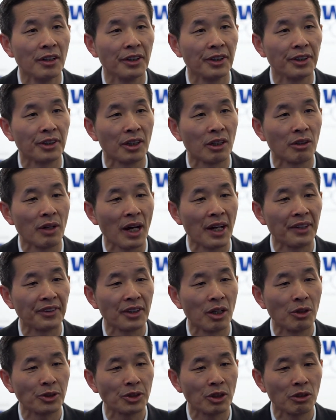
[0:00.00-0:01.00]
you know, and
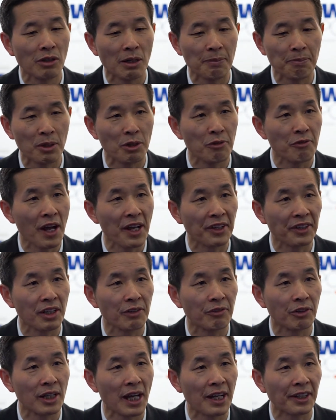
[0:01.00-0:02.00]
also uh,
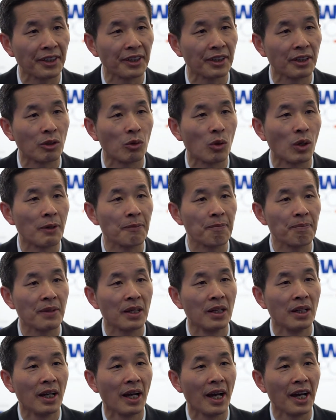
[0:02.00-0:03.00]
preventive like you know
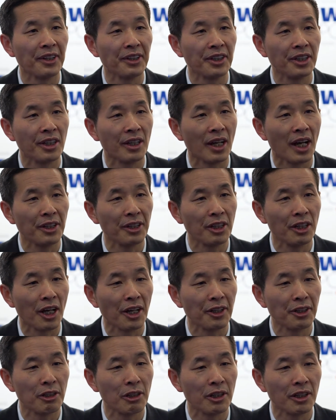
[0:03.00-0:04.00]
any any
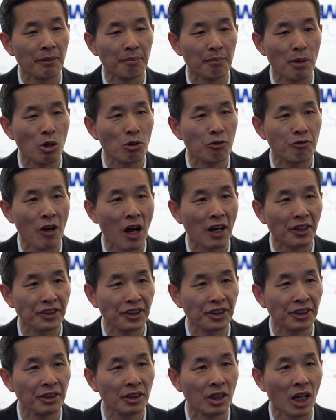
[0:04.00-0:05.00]
any
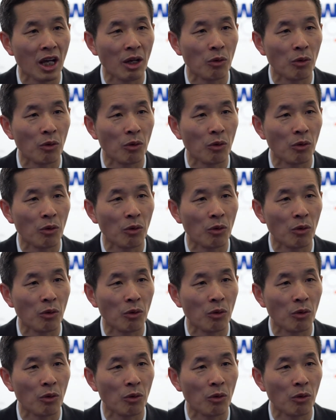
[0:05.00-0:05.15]
malfunction,